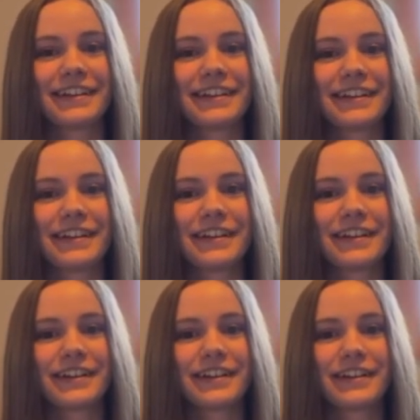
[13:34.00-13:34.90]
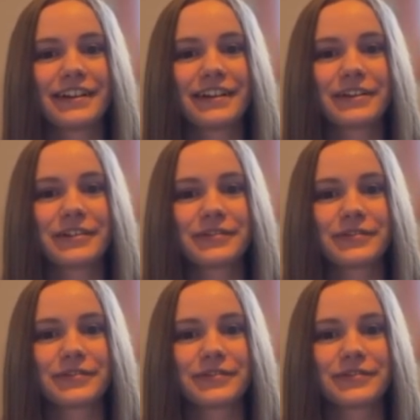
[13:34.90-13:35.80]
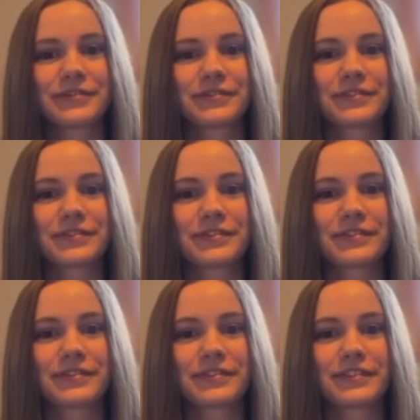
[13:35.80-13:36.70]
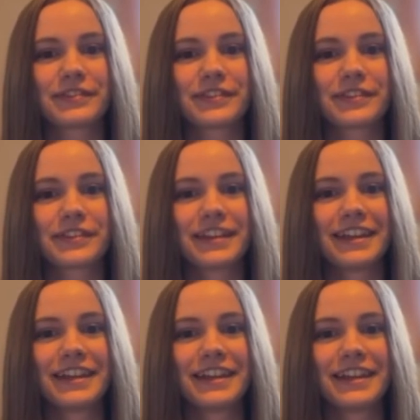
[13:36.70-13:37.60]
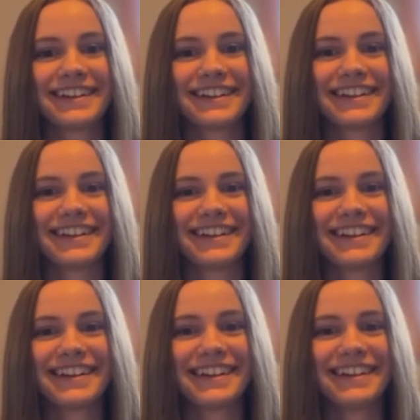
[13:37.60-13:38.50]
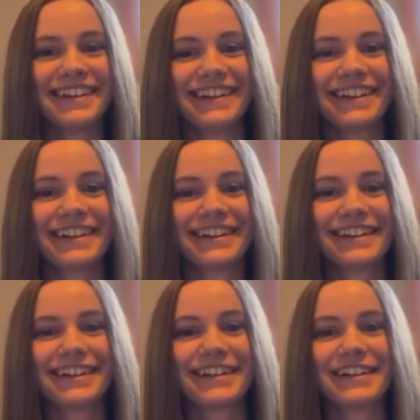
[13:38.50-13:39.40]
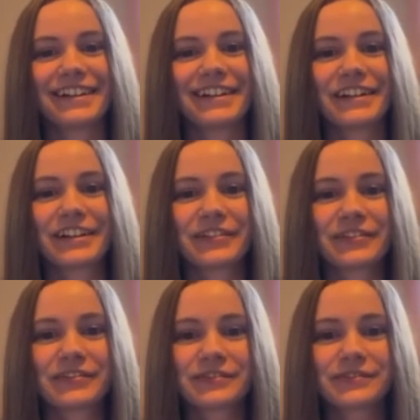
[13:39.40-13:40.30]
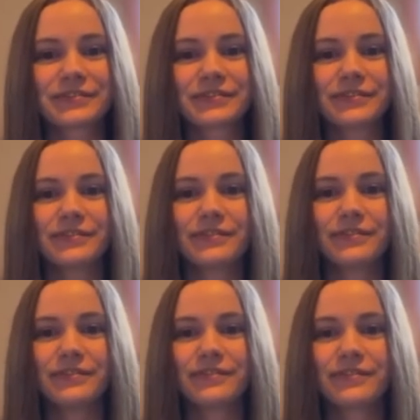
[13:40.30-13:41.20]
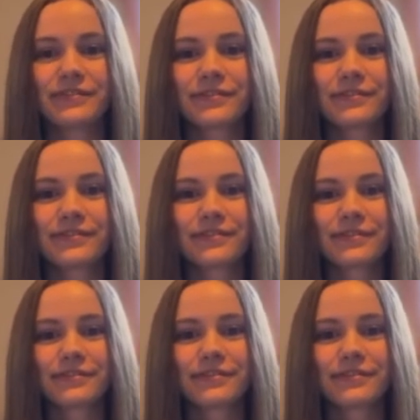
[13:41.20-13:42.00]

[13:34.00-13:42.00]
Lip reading: (not speaking)